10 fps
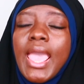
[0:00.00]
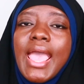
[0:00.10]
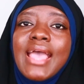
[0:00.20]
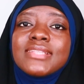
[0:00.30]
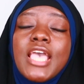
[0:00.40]

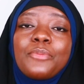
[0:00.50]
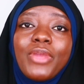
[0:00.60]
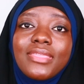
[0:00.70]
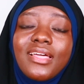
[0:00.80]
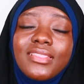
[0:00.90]
And I
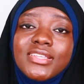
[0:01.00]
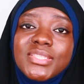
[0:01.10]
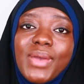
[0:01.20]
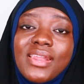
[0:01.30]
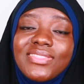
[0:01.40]
pray that Allah
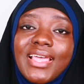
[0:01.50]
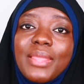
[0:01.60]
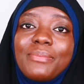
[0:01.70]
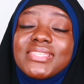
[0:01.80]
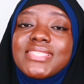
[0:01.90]
subhanahu wa
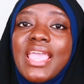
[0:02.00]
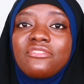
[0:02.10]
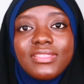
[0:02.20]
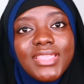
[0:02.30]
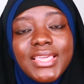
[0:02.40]
ta'ala makes
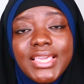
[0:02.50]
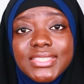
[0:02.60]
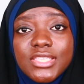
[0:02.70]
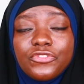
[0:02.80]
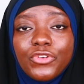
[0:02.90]
everything
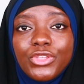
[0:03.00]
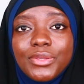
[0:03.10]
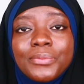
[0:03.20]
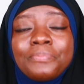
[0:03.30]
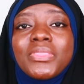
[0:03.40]
easy for
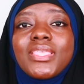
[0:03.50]
you.